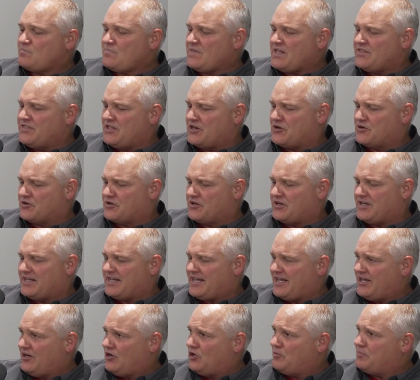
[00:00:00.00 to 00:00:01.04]
that are going to
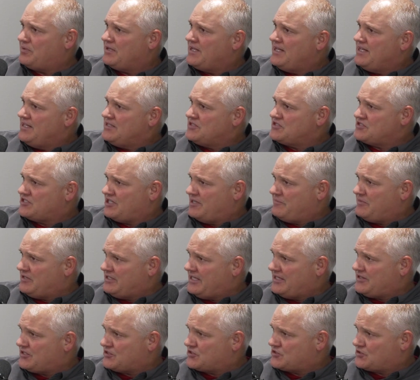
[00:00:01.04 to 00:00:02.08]
help
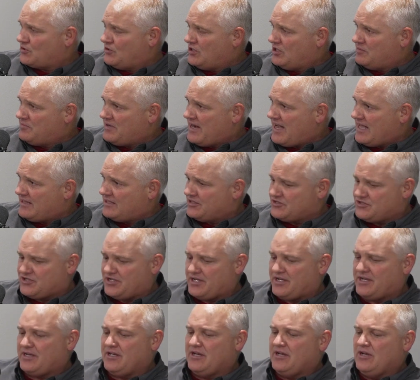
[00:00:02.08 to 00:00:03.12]
stimulate the soil
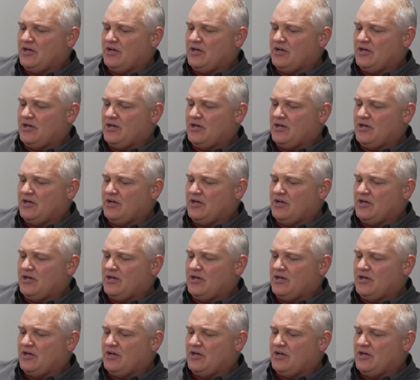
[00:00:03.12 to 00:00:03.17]
biology.